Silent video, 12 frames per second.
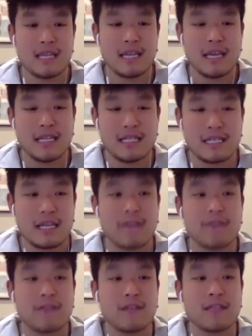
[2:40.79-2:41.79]
it's
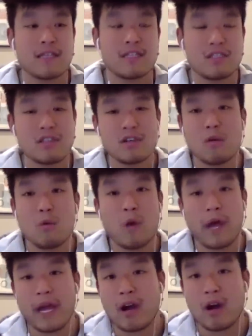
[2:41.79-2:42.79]
definitely still
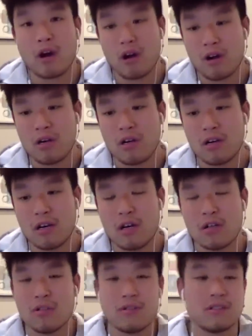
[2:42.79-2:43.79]
way harder,
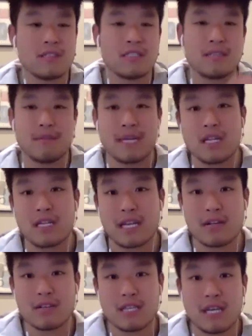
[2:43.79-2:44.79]
although it doesn't seem like it on the
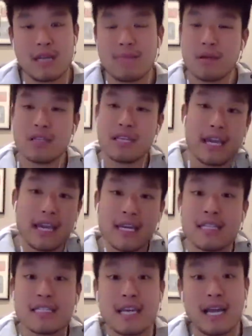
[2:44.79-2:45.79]
outside, but on the
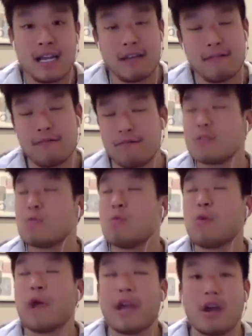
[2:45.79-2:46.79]
inside, it's
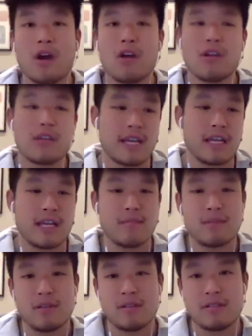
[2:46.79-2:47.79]
way harder than getting
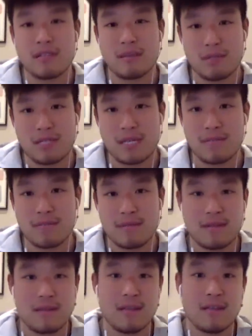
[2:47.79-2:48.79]
up during the summertime.
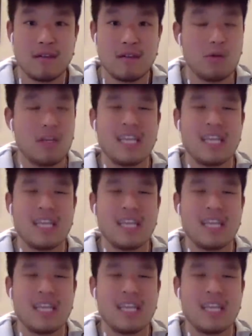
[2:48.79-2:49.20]
Where